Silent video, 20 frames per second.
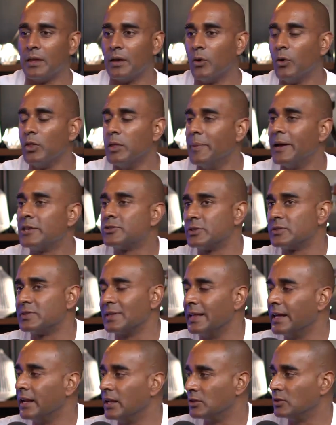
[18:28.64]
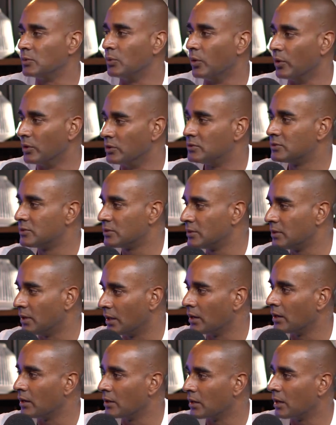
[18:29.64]
all the metrics are leaning towards
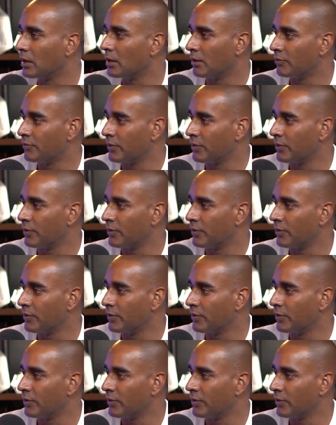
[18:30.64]
a